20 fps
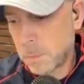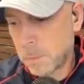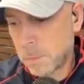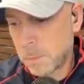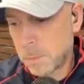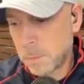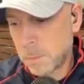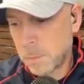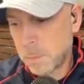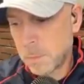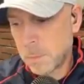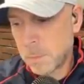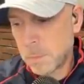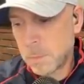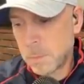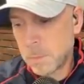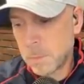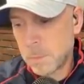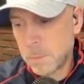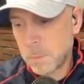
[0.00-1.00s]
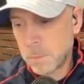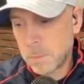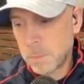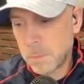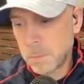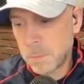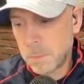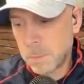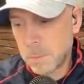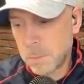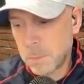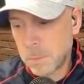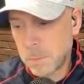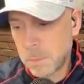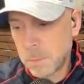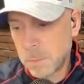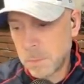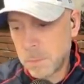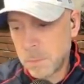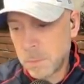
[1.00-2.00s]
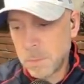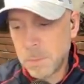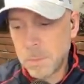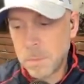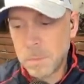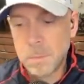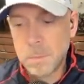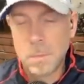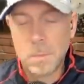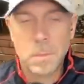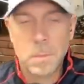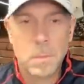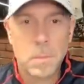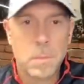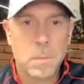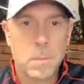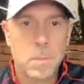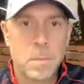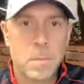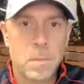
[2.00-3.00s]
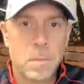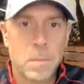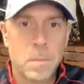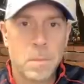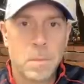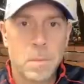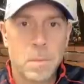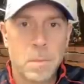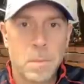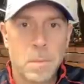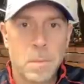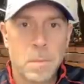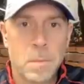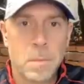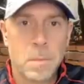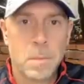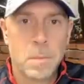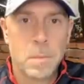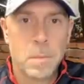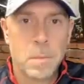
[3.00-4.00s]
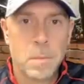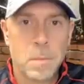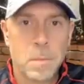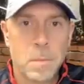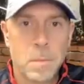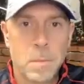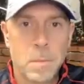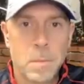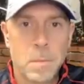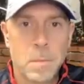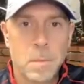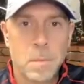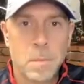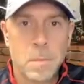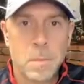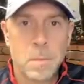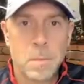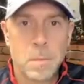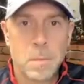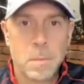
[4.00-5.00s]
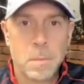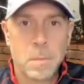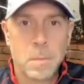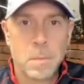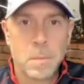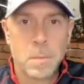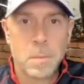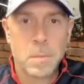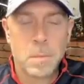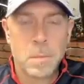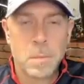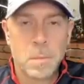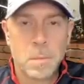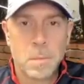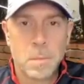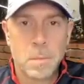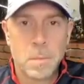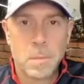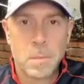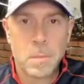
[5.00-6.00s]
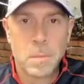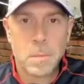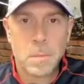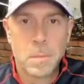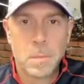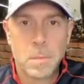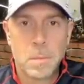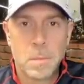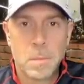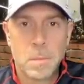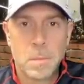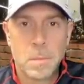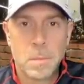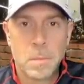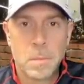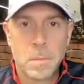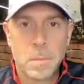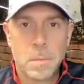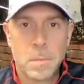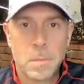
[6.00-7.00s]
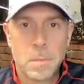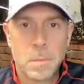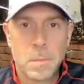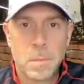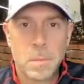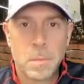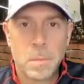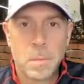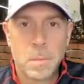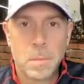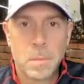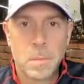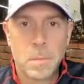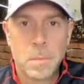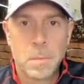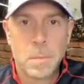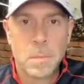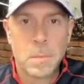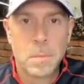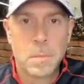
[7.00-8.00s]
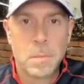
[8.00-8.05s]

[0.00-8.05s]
[no speech]